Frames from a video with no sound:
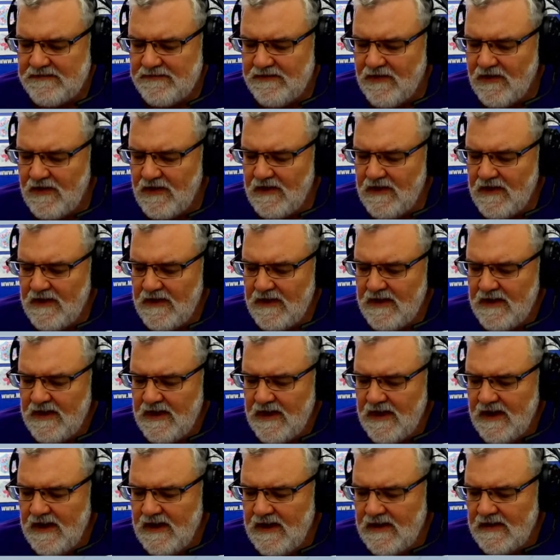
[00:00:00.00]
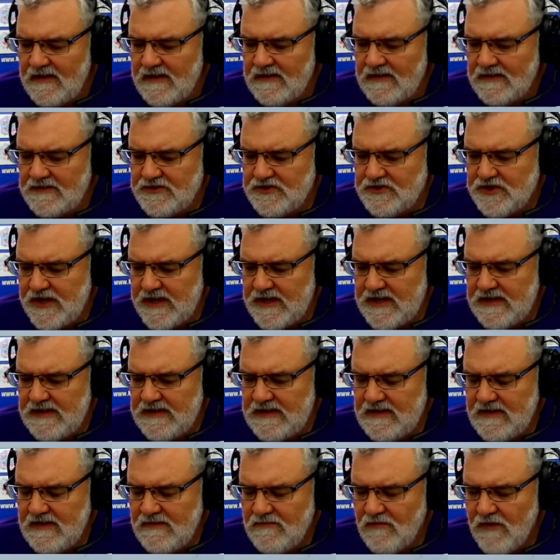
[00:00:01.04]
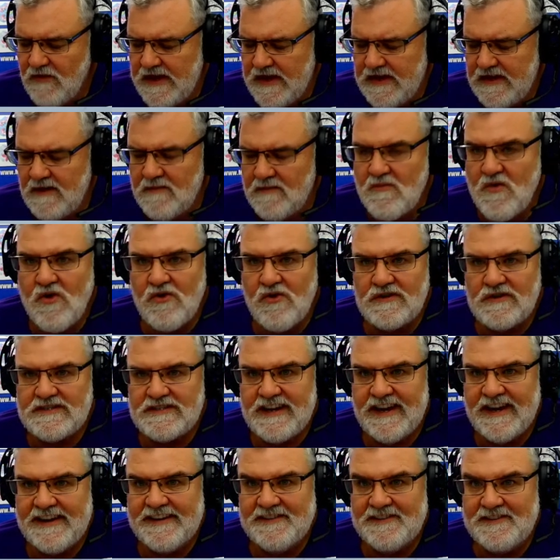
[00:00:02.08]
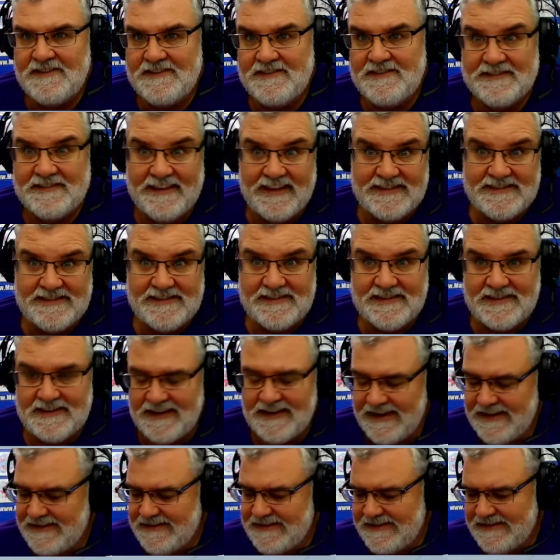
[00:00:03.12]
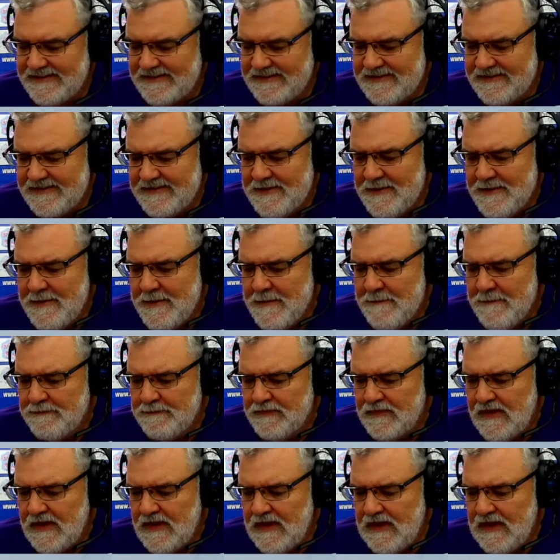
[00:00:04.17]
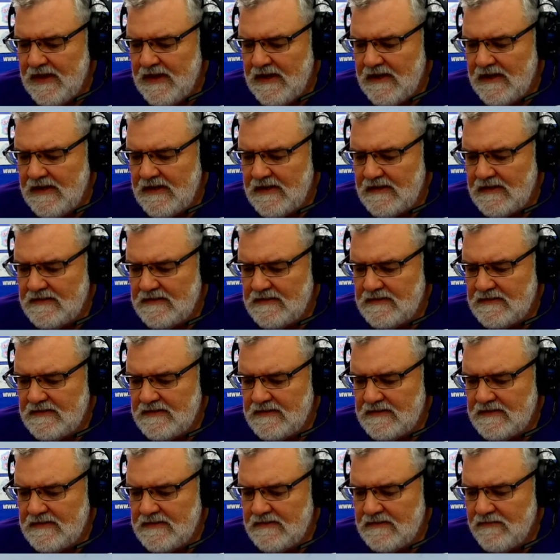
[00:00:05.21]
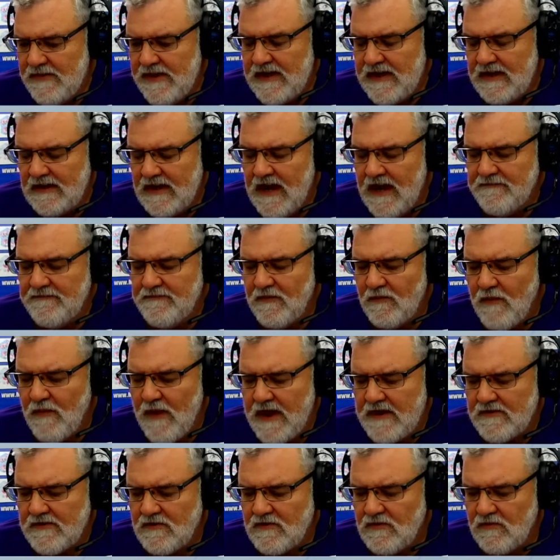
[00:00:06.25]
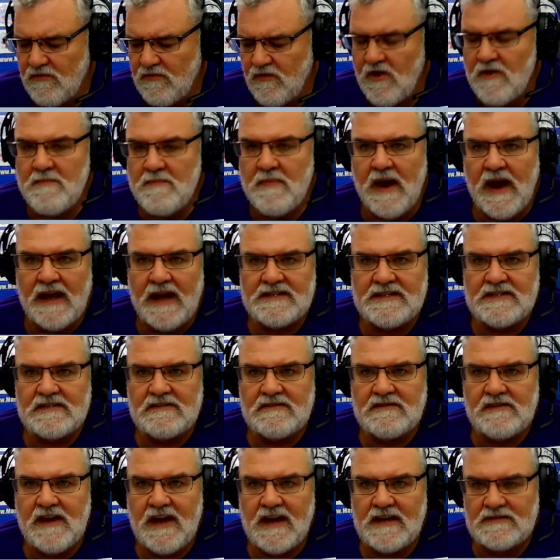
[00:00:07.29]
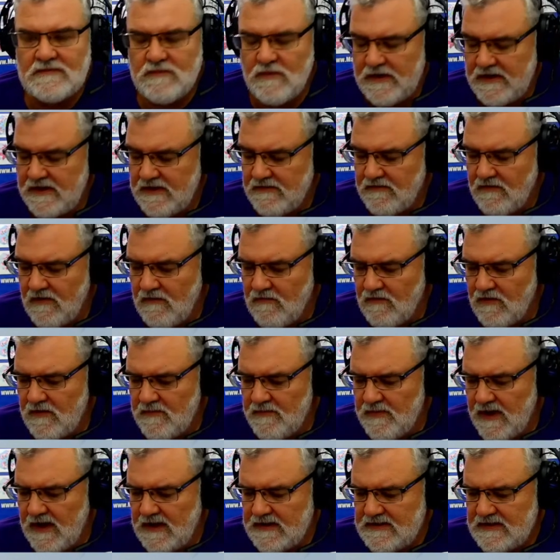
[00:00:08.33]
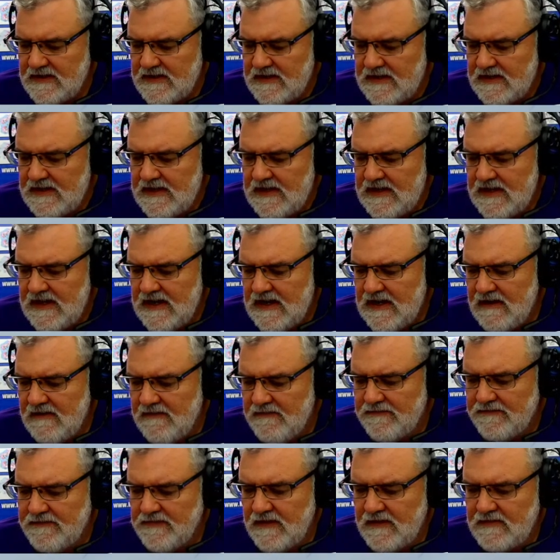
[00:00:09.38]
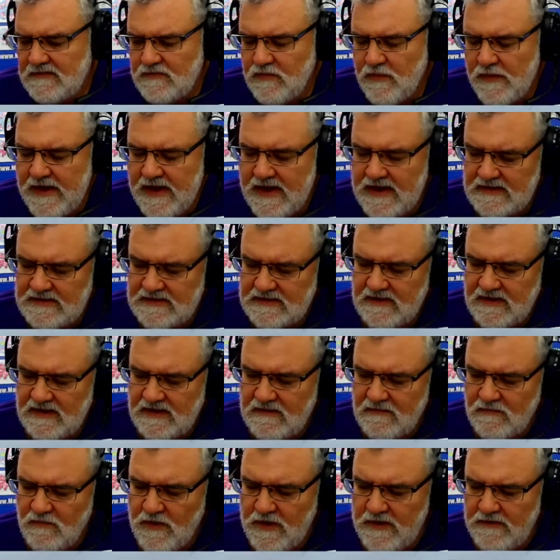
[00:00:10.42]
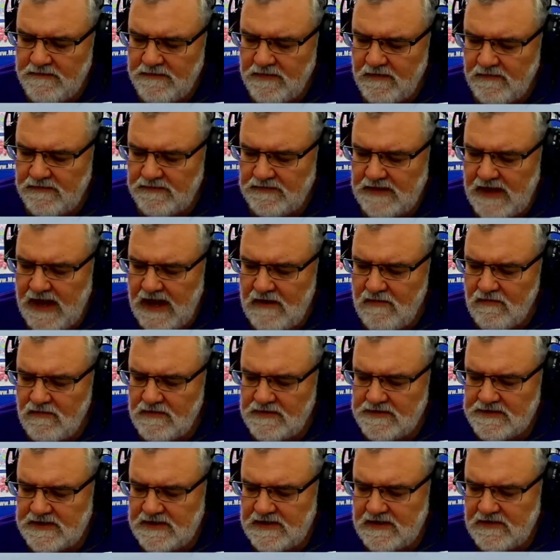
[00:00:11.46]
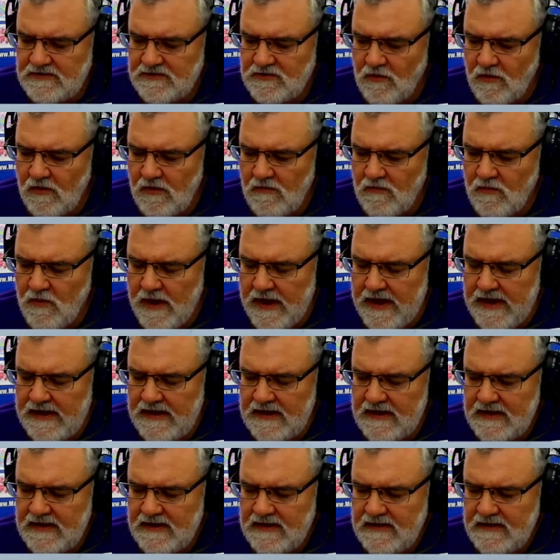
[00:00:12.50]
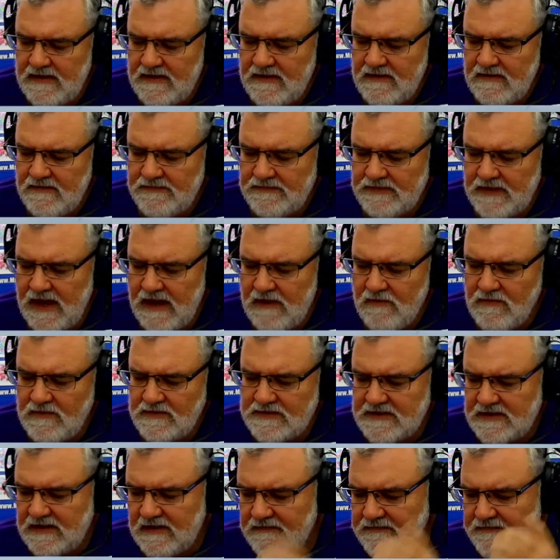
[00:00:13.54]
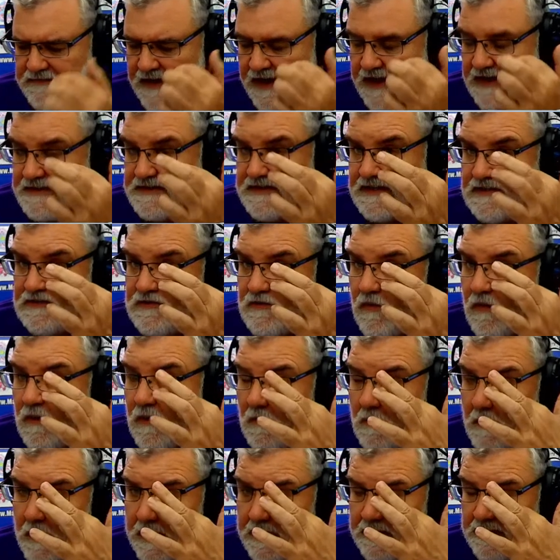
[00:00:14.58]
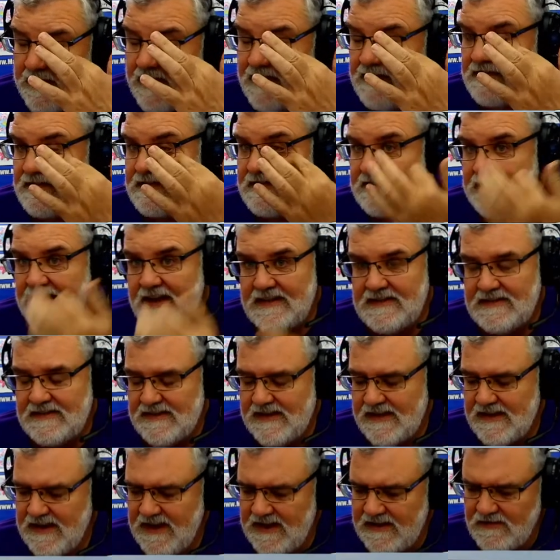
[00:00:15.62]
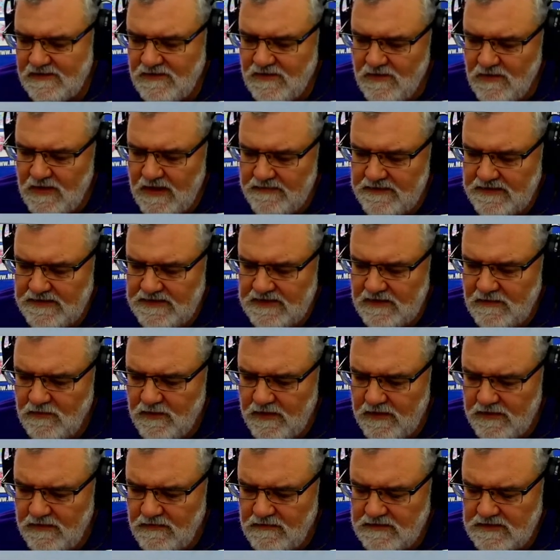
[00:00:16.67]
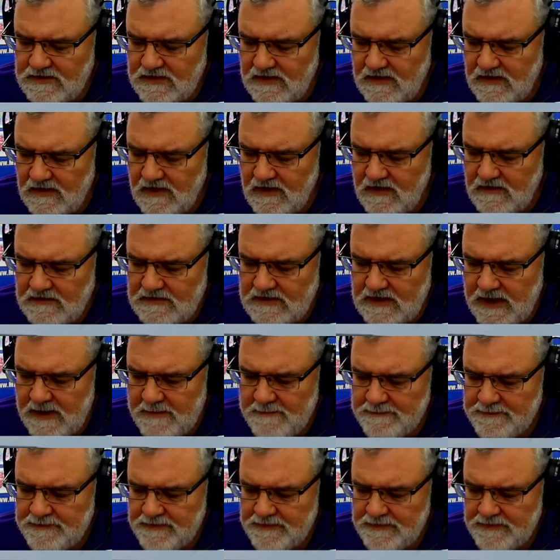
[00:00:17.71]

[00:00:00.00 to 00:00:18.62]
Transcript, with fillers: for uh, a chicken riding a motorcycle. That's a good idea. Uh, we had a lot for radical robots. You guys wanted to draw robots. Uh, uh we had uh, one for flowers in a doorway, flowers in a fancy doorway. That that's kind of cool. I haven't done one of those in a long time.